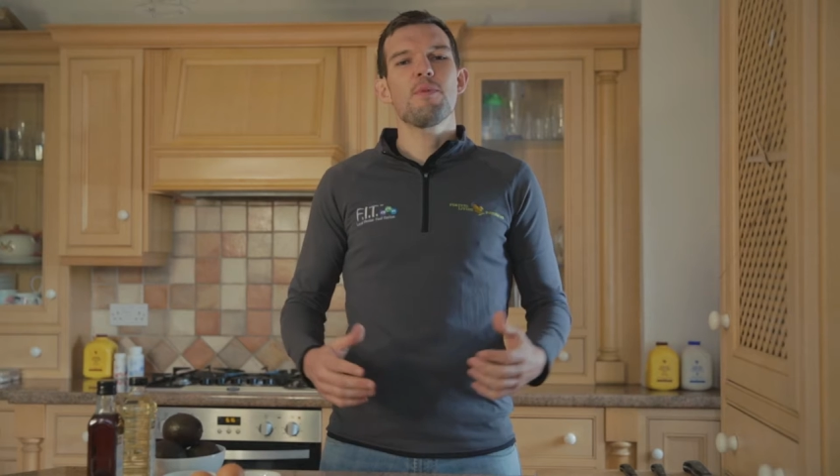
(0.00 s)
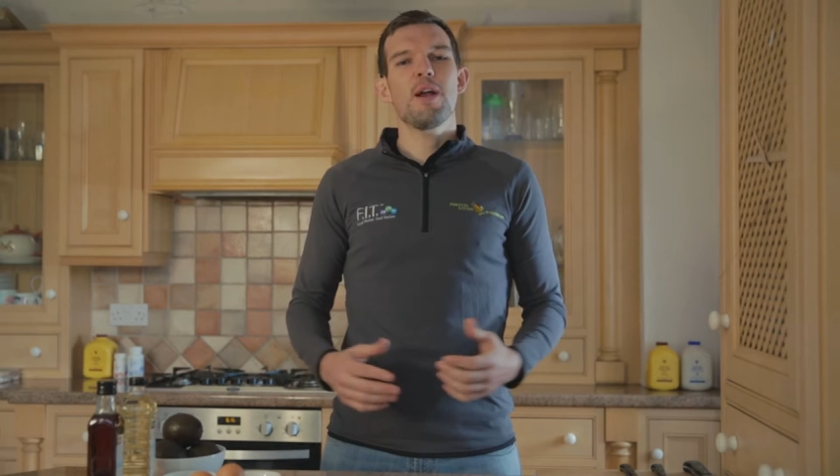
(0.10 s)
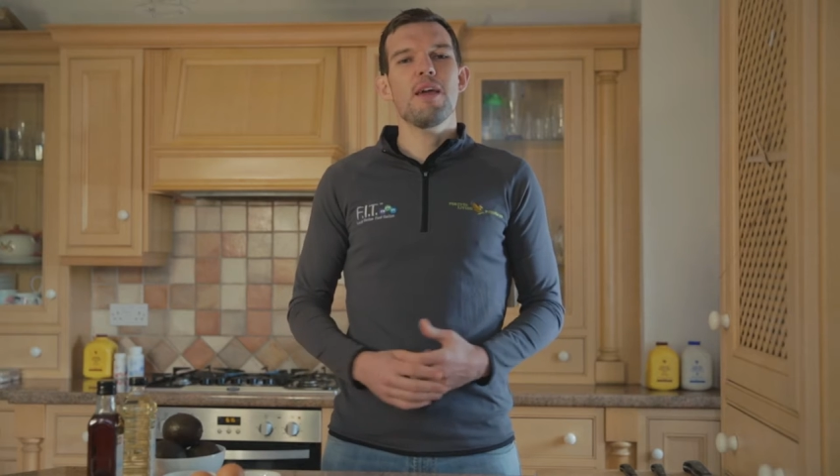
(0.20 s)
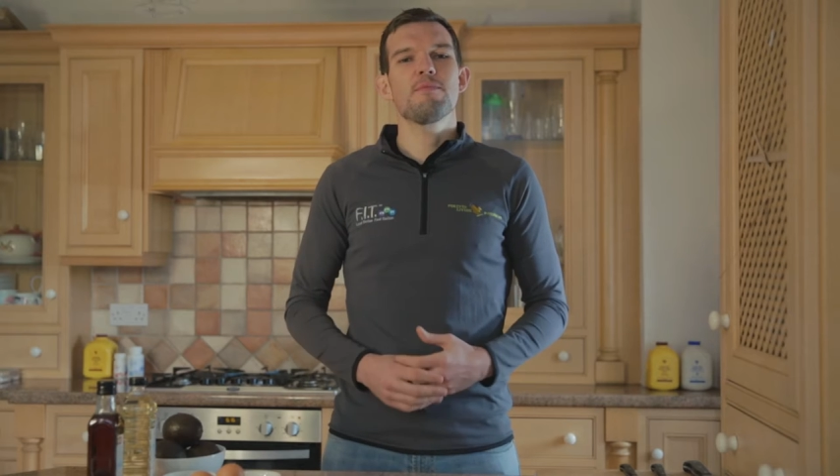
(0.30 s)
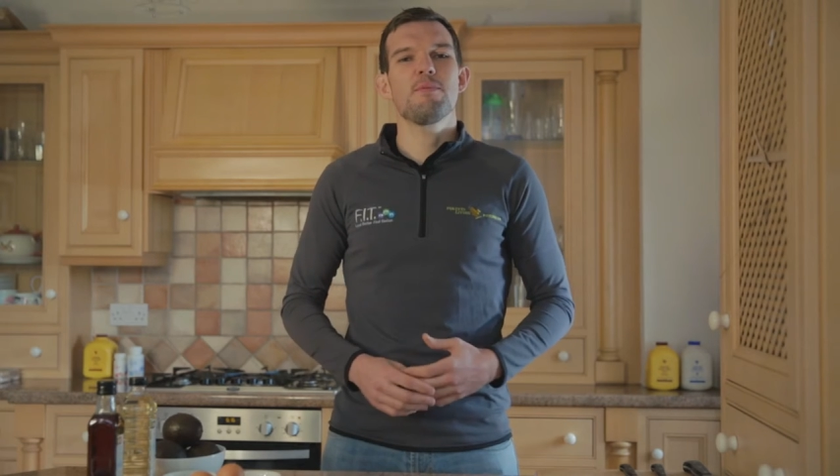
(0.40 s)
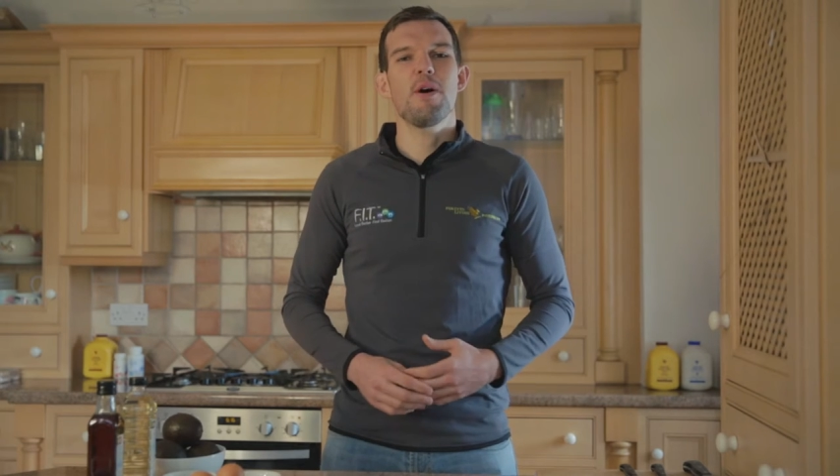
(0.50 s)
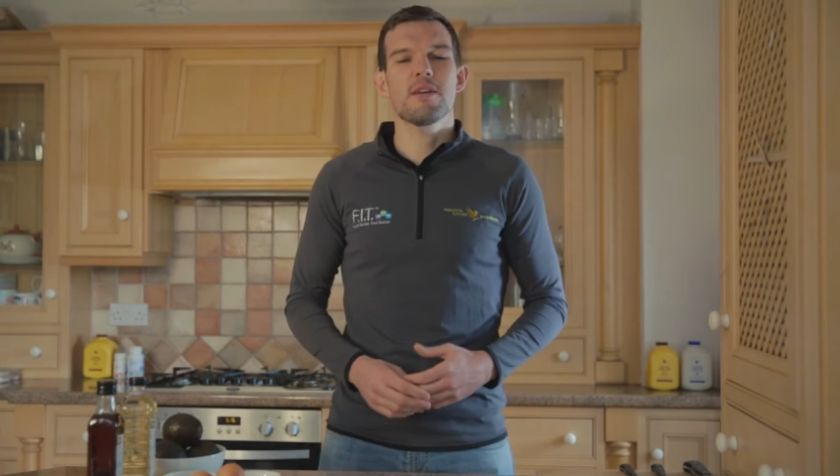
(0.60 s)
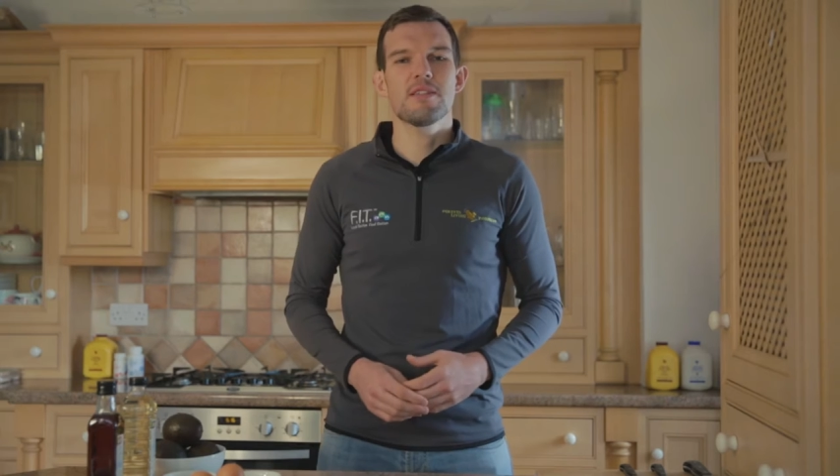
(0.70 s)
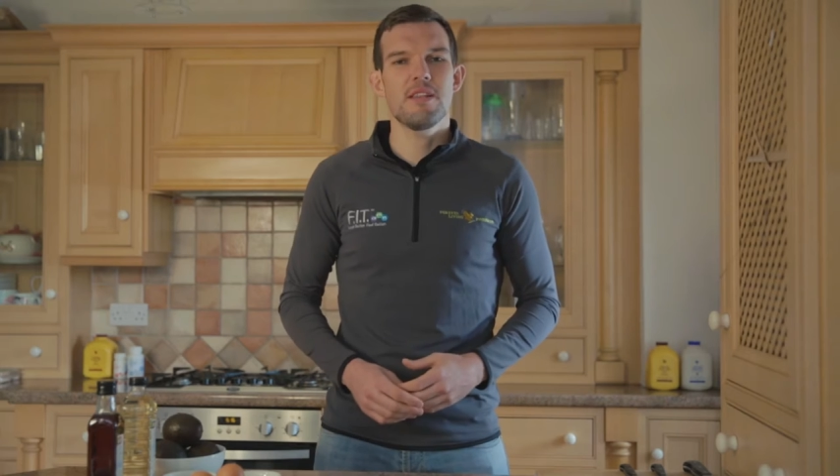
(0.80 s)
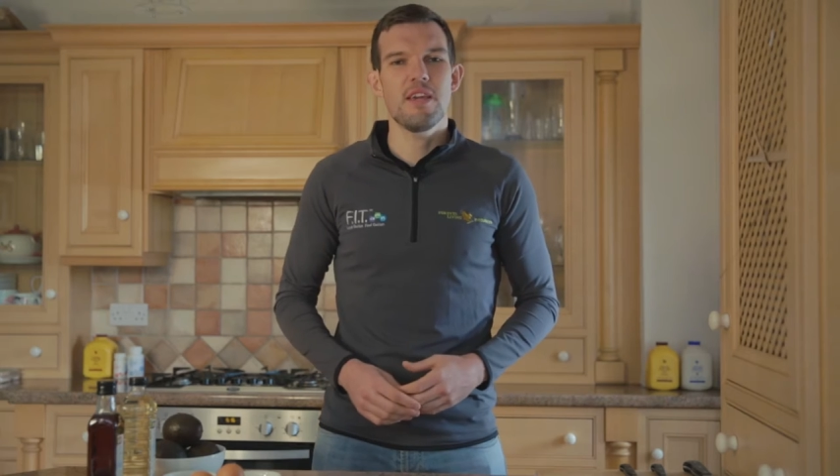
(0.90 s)
My name's
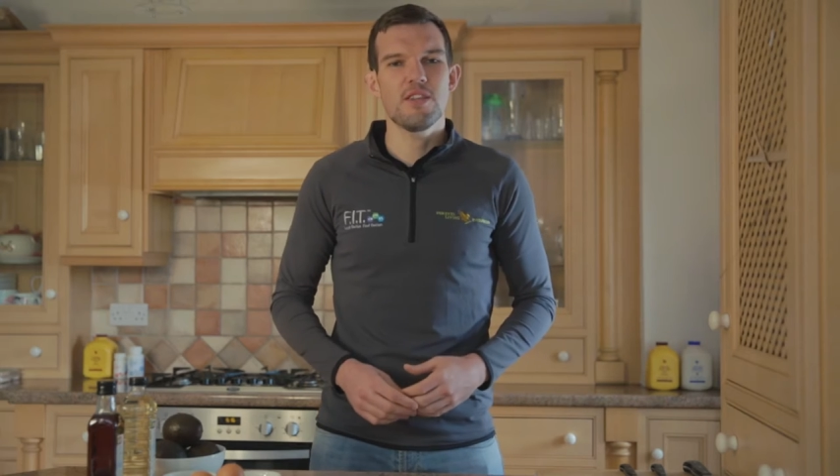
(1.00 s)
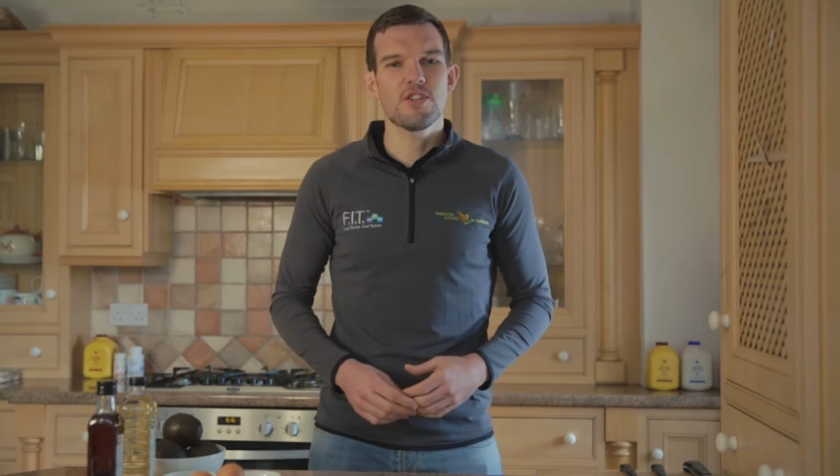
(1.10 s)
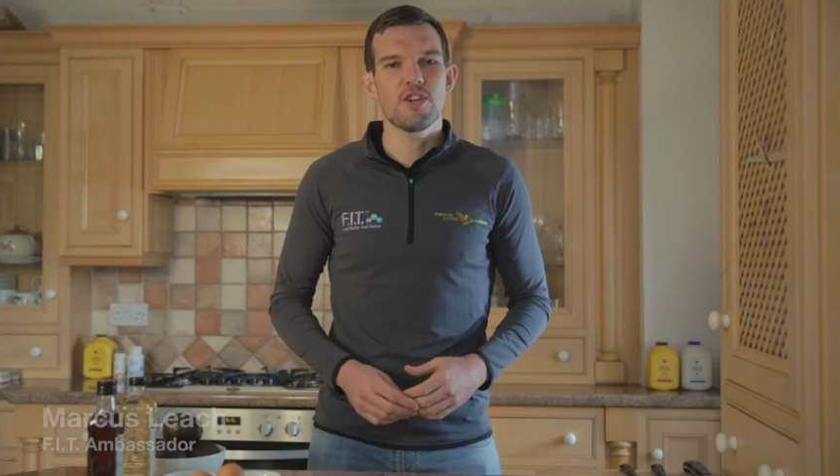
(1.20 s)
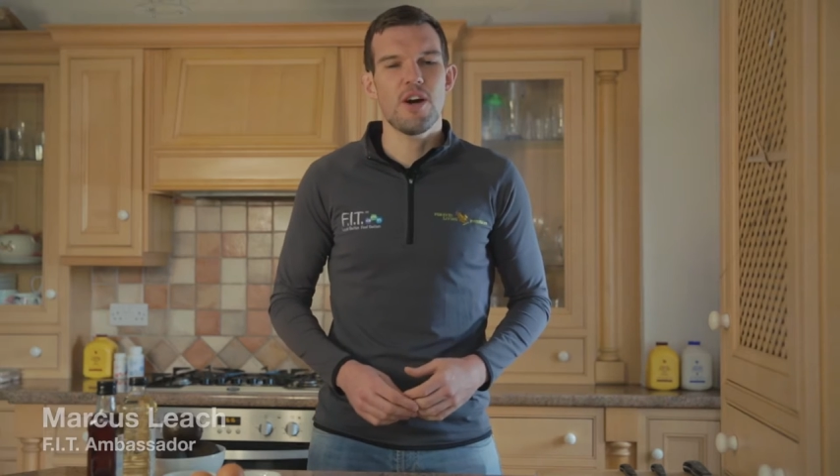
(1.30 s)
Marcus Leach.